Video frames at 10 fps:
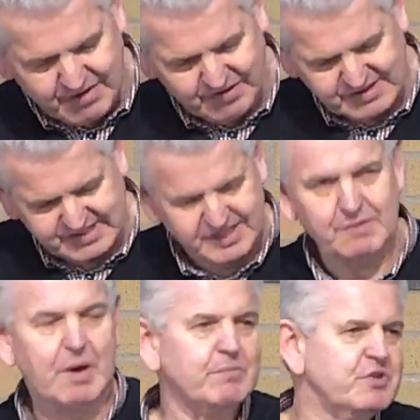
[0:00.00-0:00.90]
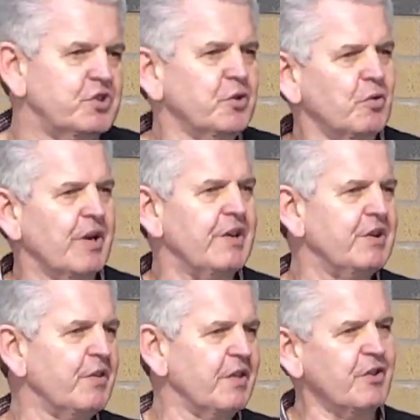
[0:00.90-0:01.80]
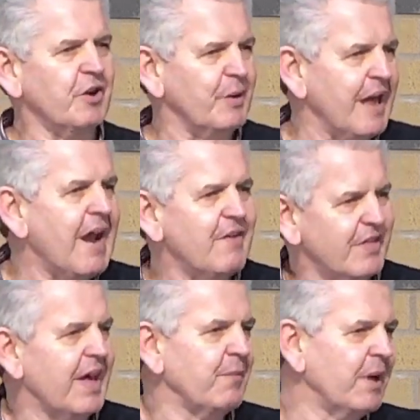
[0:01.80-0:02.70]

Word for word: if it's your mum's jewellery, you know that you're going to inherit that.